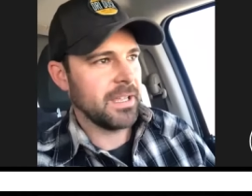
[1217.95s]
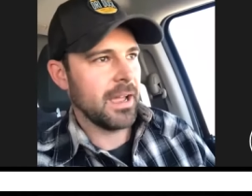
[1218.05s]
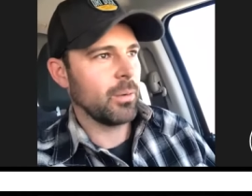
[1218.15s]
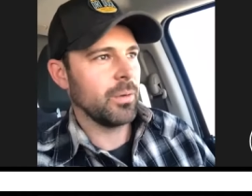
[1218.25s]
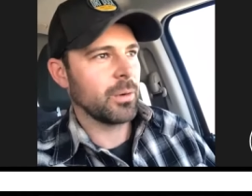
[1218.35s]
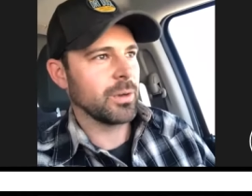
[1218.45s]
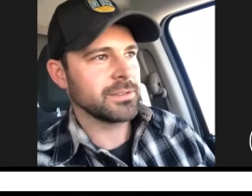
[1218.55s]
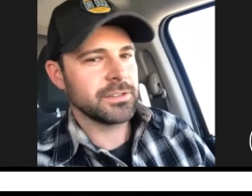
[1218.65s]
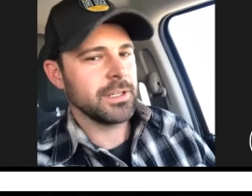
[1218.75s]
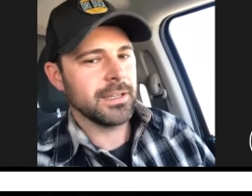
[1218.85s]
I, there
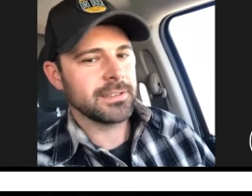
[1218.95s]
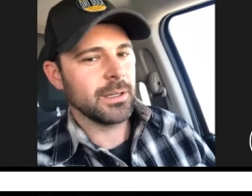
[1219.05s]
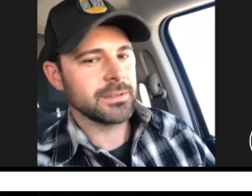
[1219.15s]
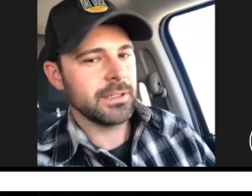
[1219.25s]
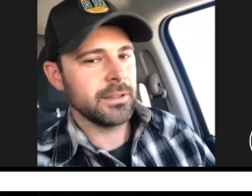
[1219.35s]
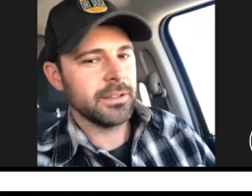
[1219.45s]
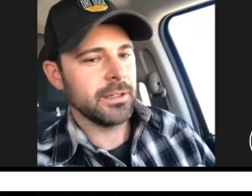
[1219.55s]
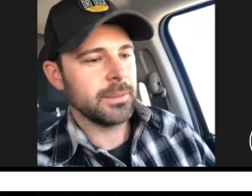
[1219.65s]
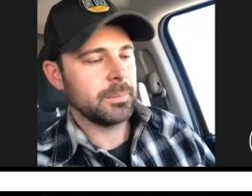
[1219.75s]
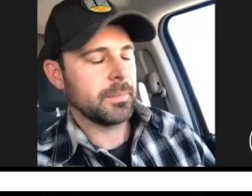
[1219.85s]
wasn't a chance I was going to do
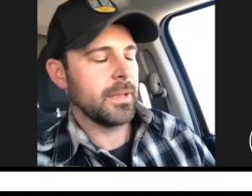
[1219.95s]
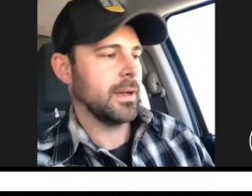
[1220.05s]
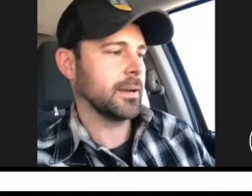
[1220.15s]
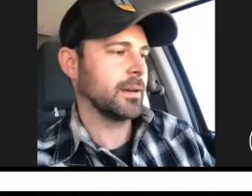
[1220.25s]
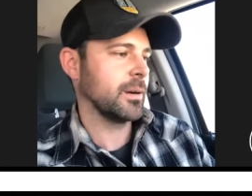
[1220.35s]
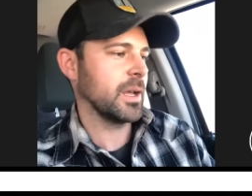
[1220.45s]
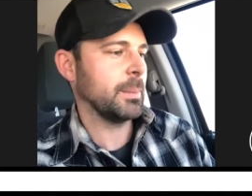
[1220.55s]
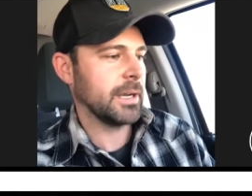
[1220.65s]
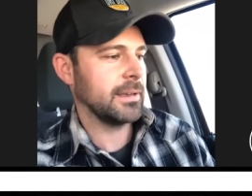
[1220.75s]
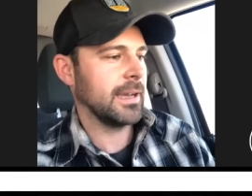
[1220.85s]
it. Uh, growing up,
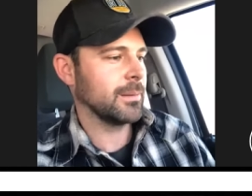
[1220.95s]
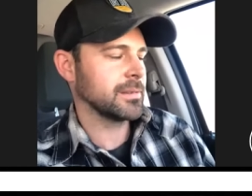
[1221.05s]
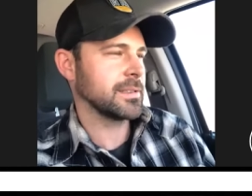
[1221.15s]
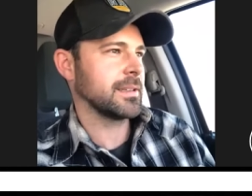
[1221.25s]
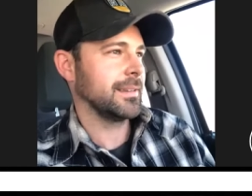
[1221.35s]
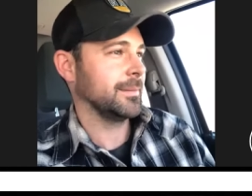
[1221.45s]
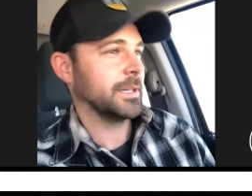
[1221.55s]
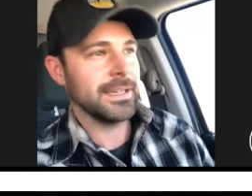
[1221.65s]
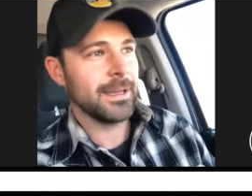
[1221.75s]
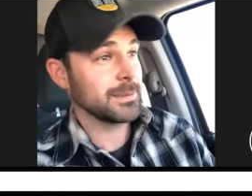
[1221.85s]
my dad was a, my
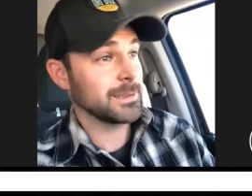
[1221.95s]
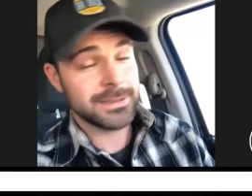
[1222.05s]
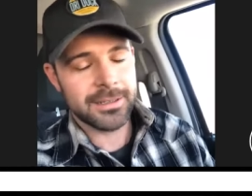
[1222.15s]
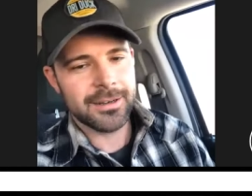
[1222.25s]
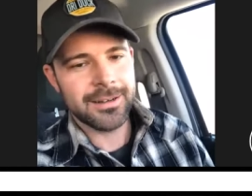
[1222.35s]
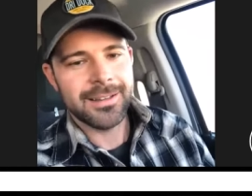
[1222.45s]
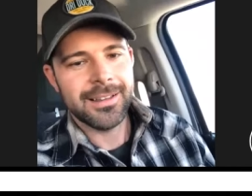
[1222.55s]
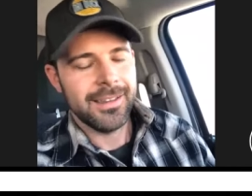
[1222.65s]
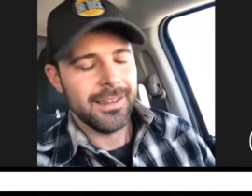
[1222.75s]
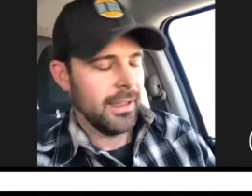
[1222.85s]
dad was a singer,
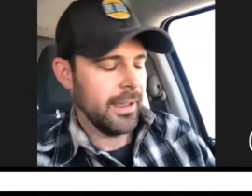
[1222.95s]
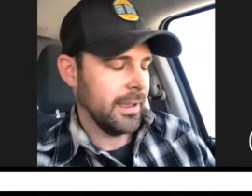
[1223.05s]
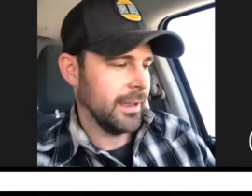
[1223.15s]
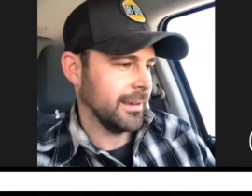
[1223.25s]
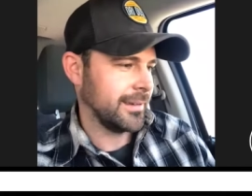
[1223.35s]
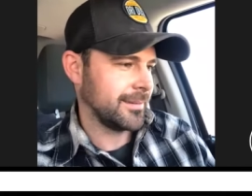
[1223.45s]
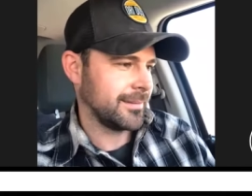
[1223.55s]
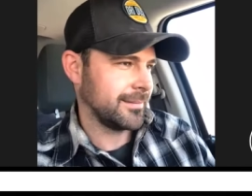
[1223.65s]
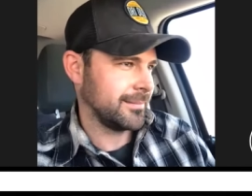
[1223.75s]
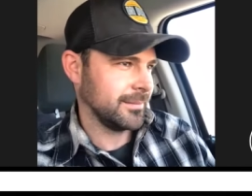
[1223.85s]
and
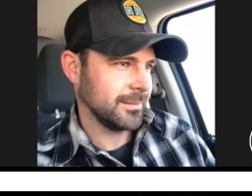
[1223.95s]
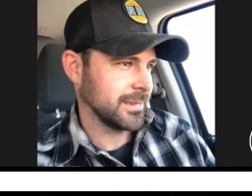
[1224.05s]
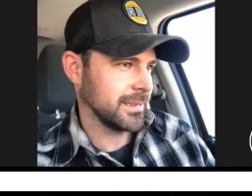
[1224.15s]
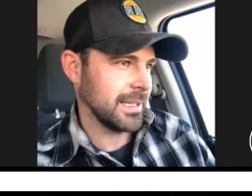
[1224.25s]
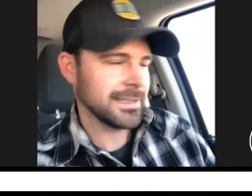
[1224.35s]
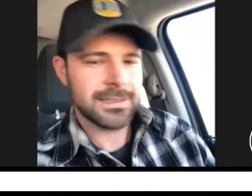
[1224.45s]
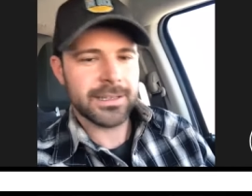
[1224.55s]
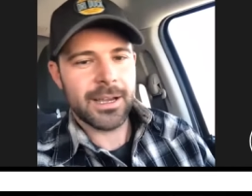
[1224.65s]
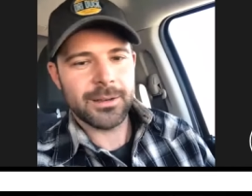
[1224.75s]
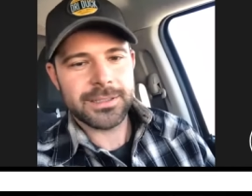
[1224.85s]
it was the last
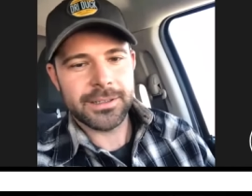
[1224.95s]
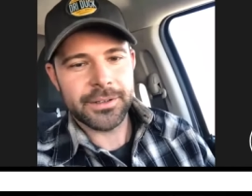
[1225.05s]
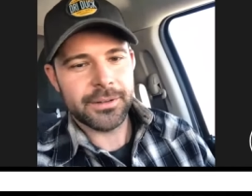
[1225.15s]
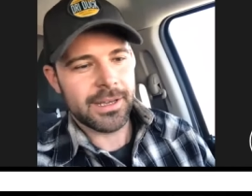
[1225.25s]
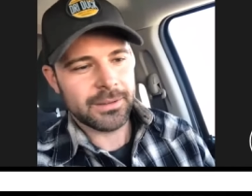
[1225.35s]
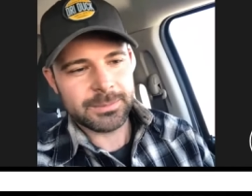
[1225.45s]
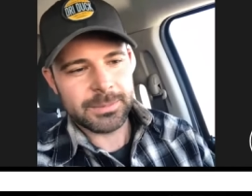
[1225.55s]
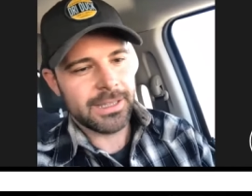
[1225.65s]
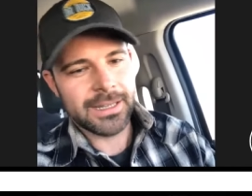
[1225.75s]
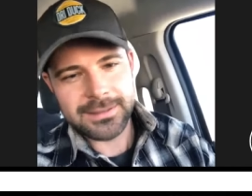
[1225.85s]
thing I was going to do. That was my
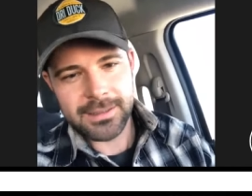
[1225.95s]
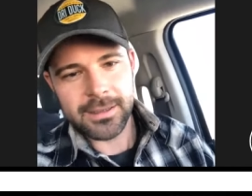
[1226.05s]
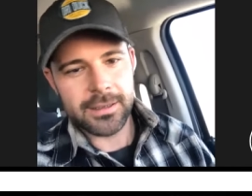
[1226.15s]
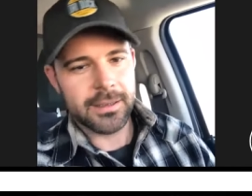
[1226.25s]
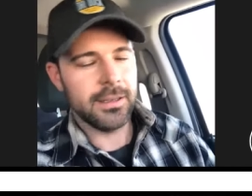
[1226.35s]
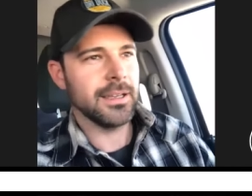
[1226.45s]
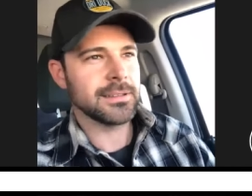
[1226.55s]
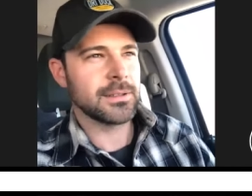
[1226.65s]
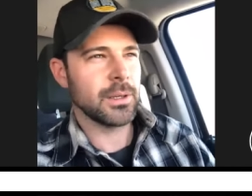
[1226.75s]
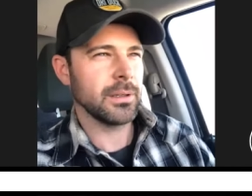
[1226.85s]
dad's thing, and he has
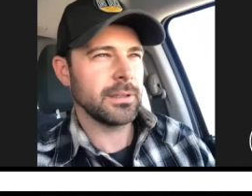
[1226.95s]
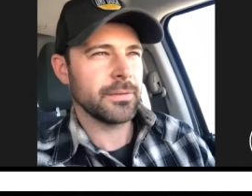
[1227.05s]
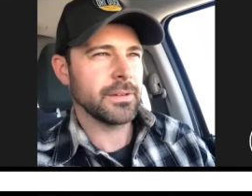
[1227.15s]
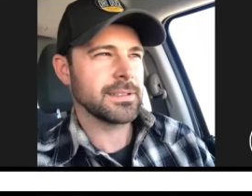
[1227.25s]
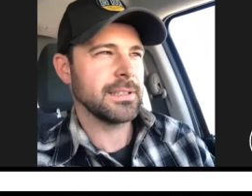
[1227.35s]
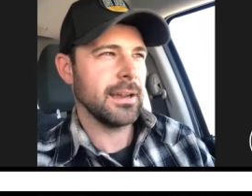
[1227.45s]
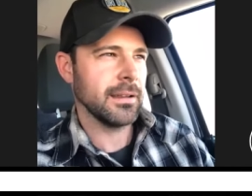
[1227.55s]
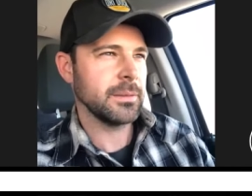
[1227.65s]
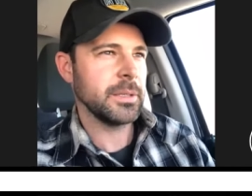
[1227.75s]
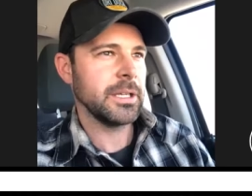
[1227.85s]
a totally different style
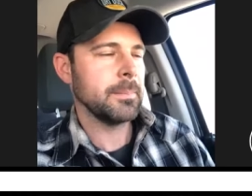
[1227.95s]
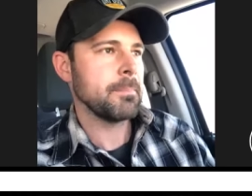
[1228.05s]
than me.